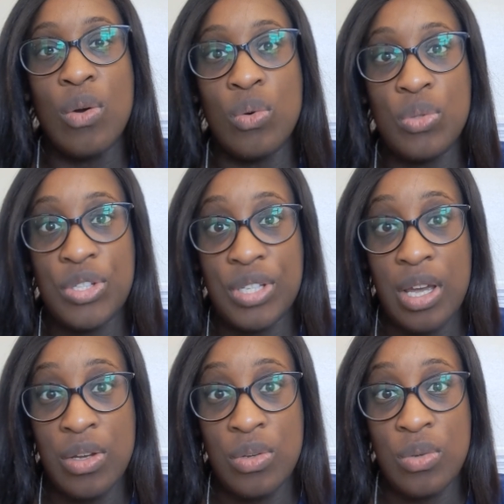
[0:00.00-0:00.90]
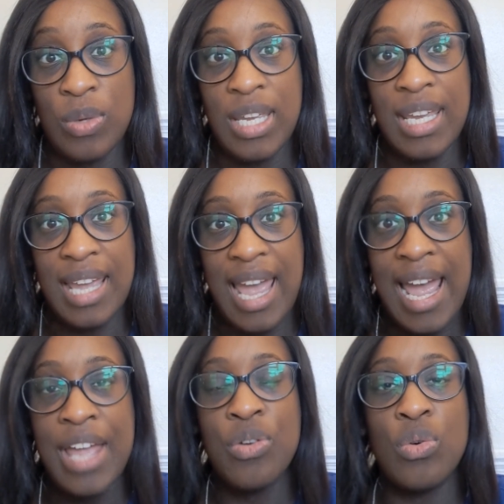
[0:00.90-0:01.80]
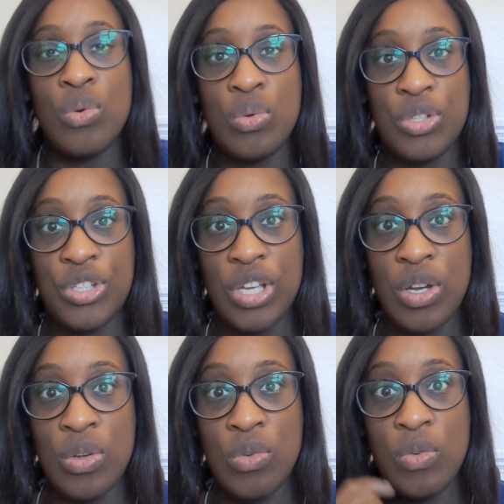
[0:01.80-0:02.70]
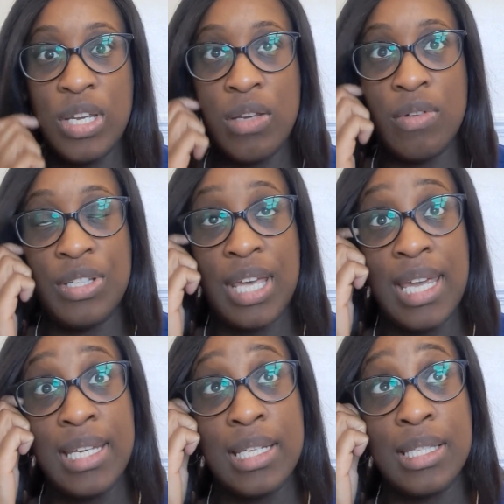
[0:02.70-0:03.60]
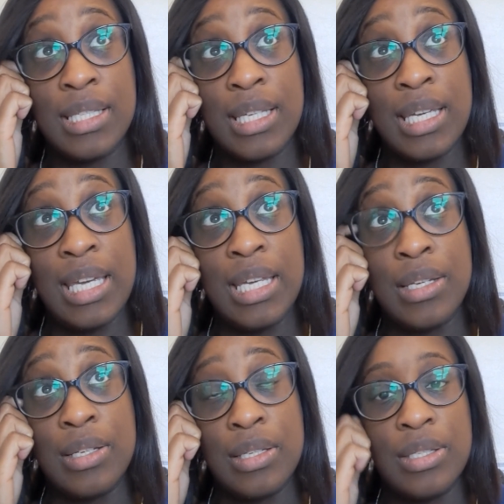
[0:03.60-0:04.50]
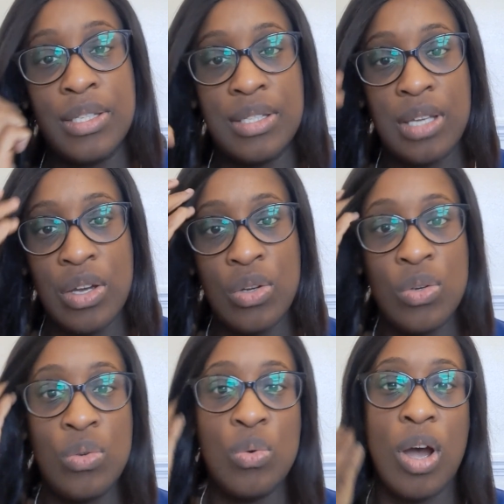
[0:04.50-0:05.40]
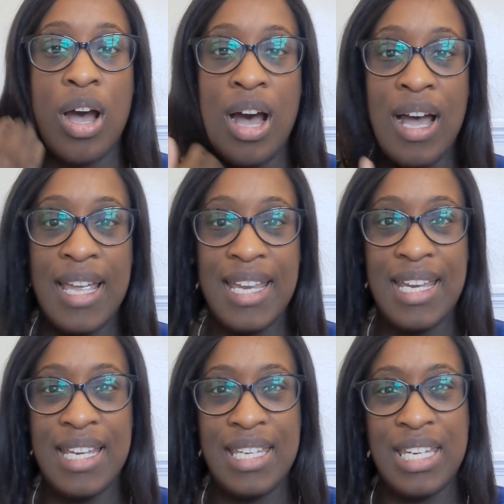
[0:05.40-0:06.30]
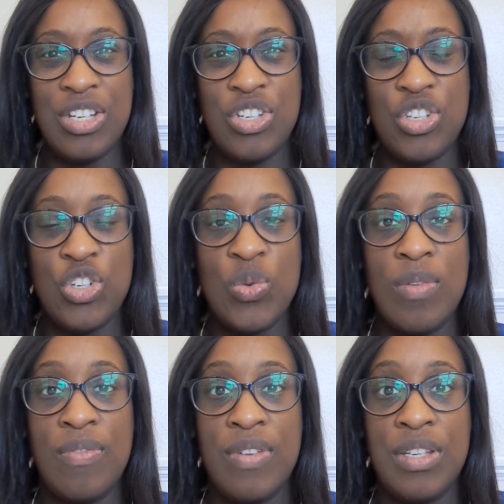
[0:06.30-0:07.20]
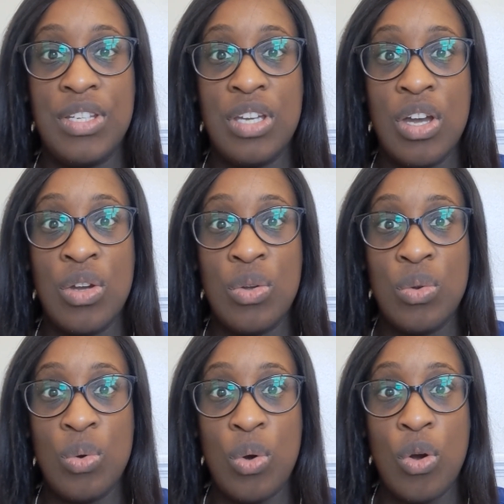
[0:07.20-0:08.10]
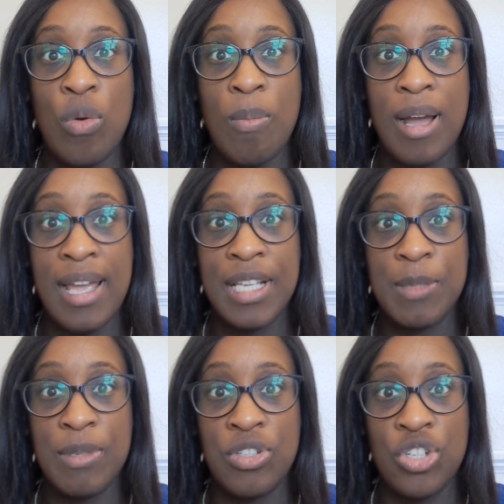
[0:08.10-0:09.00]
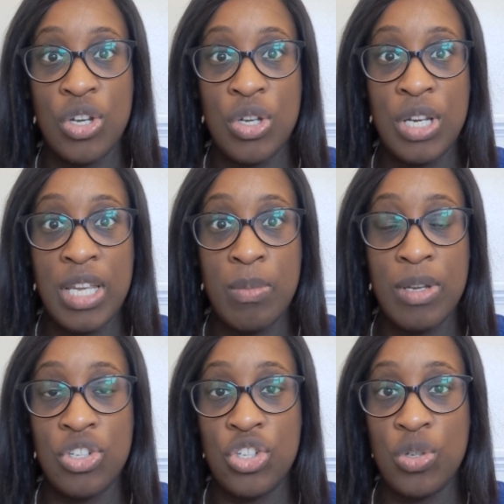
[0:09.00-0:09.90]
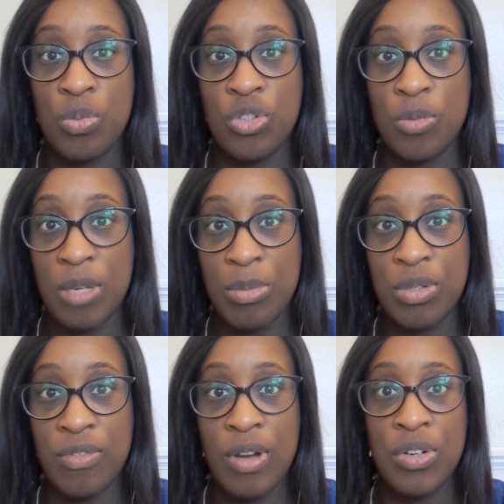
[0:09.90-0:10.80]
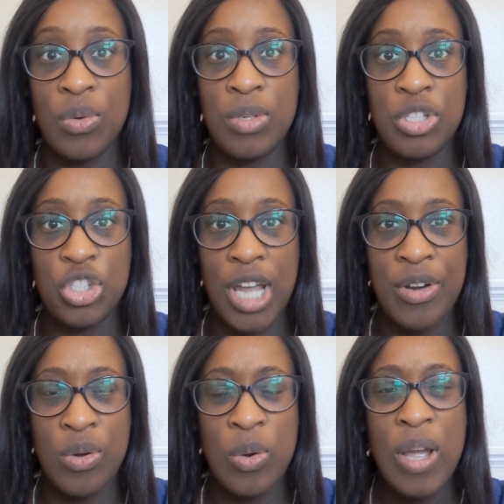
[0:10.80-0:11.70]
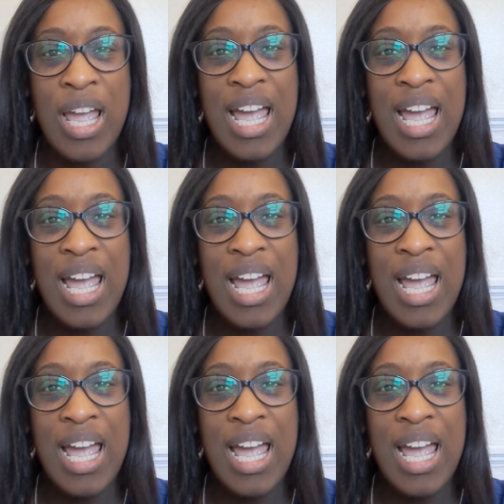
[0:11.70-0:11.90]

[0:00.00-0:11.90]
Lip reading: Also, it can also irritate the skin. So I did do a video on my eczema journey, which you should be able to find on this channel.